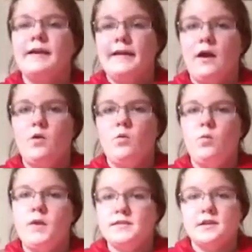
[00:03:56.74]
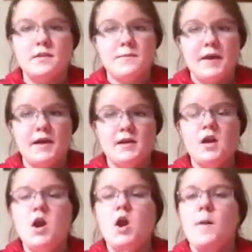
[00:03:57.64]
Now, when it's on the pan,
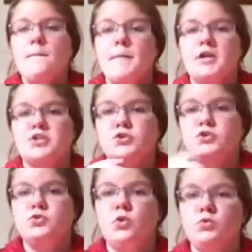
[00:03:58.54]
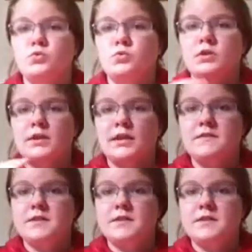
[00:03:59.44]
make sure you don't leave